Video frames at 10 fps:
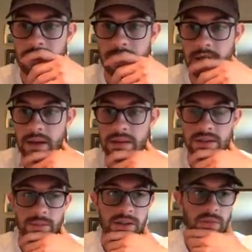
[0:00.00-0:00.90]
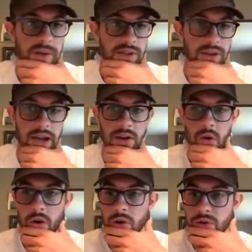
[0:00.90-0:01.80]
And some of these picks are getting
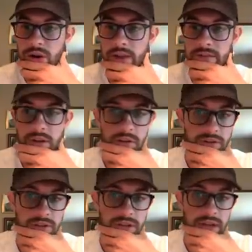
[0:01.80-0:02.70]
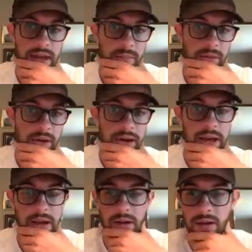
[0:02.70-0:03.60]
auto-drafted. You'll see that. But,
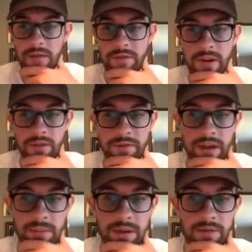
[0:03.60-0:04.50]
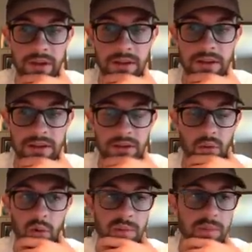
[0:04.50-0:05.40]
again, in family and friend leagues, there
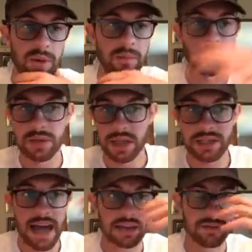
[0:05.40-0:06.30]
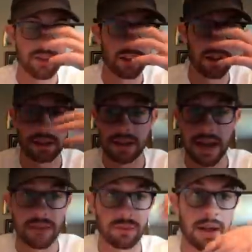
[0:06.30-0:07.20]
will be people who take Jacksonville in, like, the
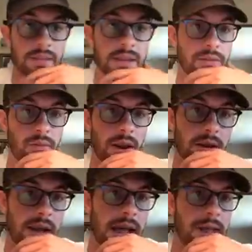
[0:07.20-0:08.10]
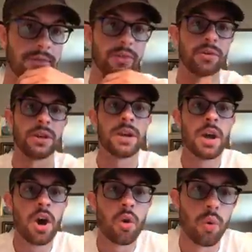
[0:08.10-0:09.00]
9th round, 10th round, and I absolutely
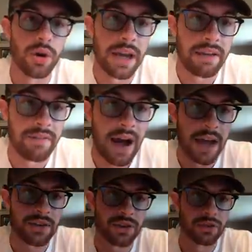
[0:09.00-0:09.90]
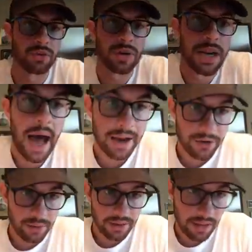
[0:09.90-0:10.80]
would advise you not
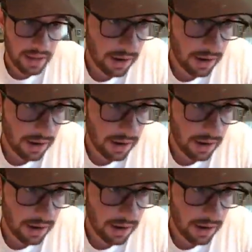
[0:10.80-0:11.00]
doing that.